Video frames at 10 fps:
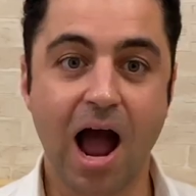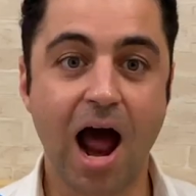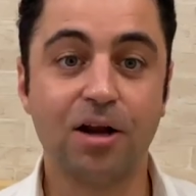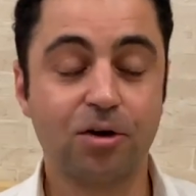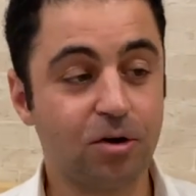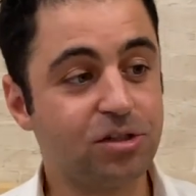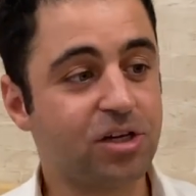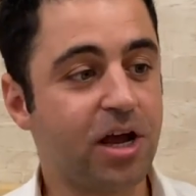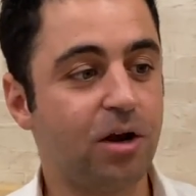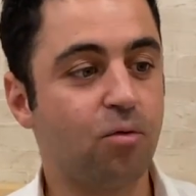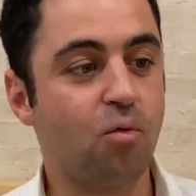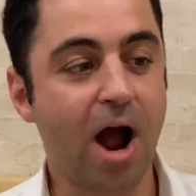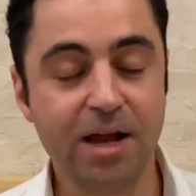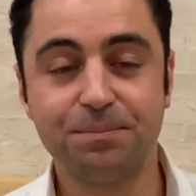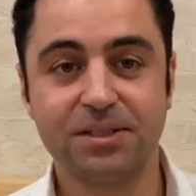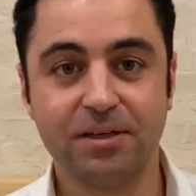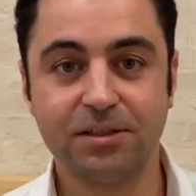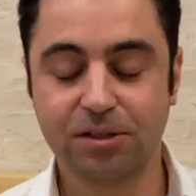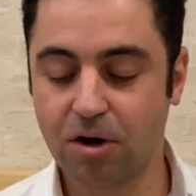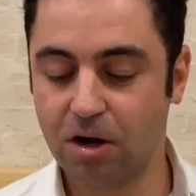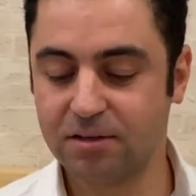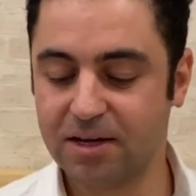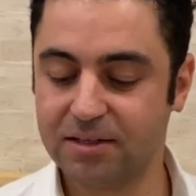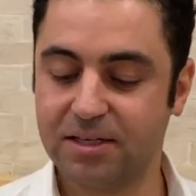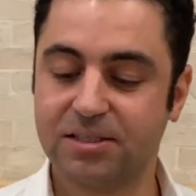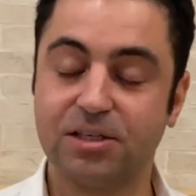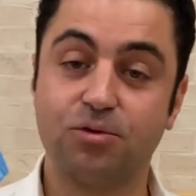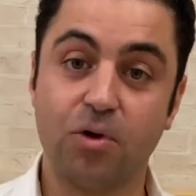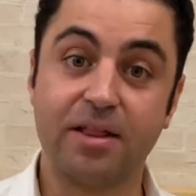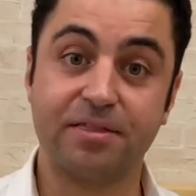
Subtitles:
alcohol gel wipes, it's called, and this is wet